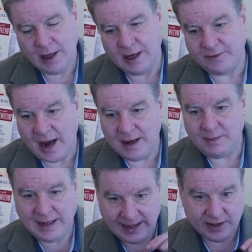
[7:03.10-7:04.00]
If
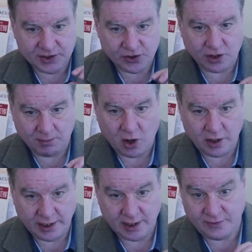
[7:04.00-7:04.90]
I'm in a certain
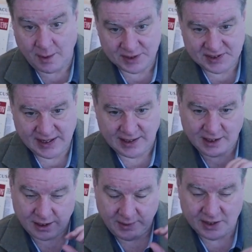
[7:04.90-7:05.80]
market, if I'm a state
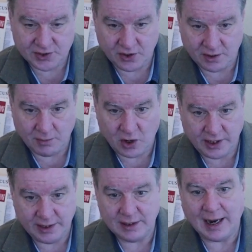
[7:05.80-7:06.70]
and I'm in a certain
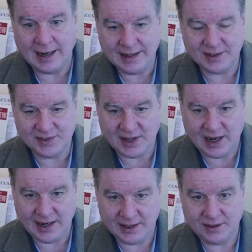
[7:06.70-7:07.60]
market, I can
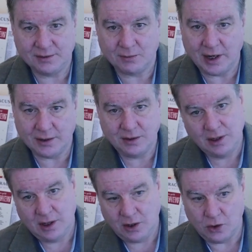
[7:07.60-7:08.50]
decide, right,
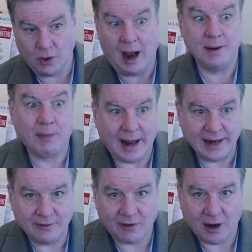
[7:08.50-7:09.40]
who I'm
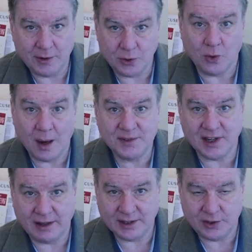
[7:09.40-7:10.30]
buying from and who I'm
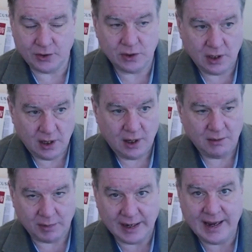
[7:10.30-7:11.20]
selling to,
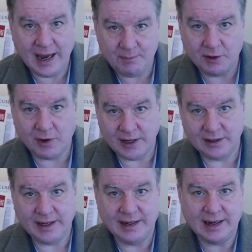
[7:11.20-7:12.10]
but I can't be
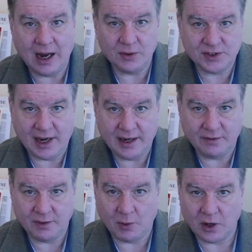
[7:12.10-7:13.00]
regulating outside
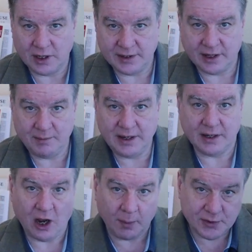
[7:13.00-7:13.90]
of the market that I'm in,
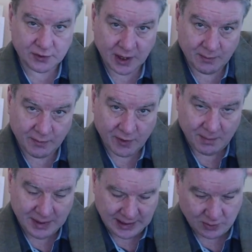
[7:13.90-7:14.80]
upstream
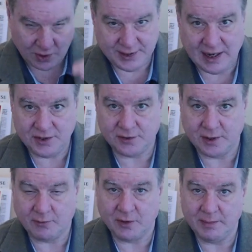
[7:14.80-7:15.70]
from me or
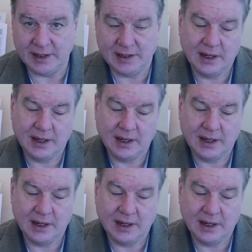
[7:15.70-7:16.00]
downstream from me.